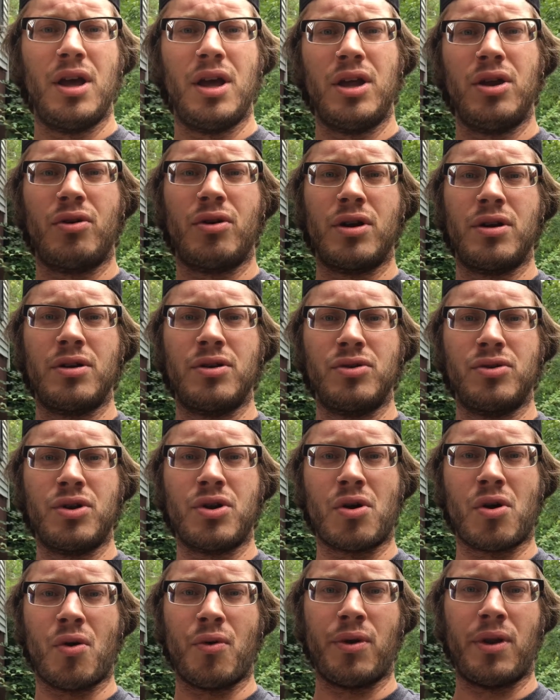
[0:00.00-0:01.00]
you can do
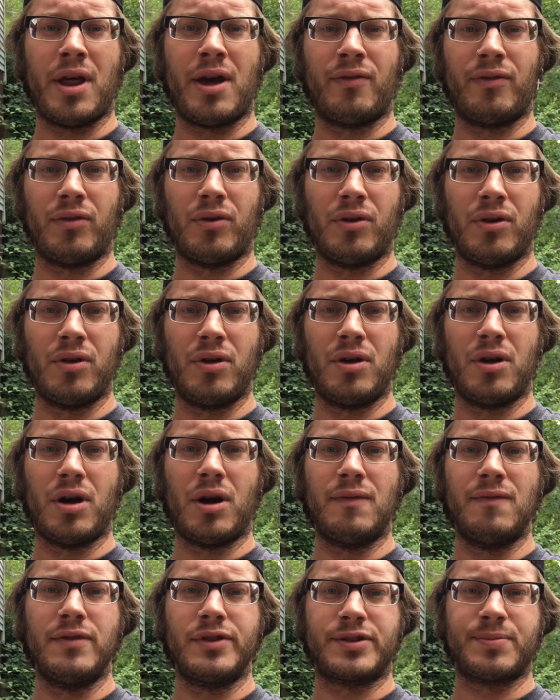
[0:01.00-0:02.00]
your own level
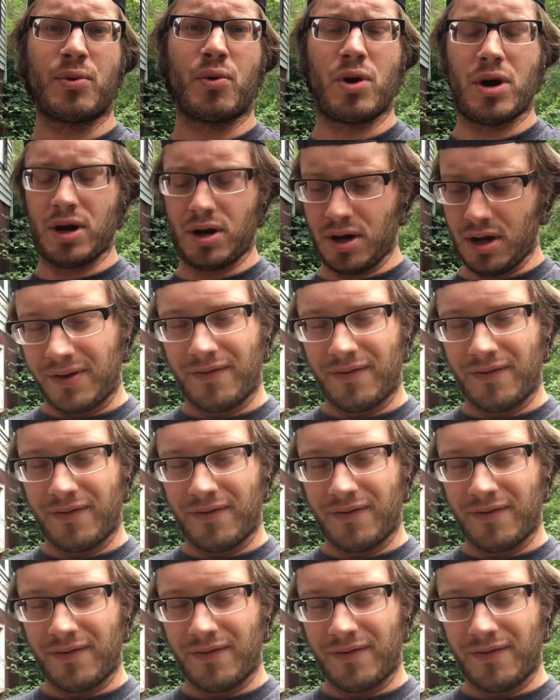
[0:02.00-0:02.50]
of the sport.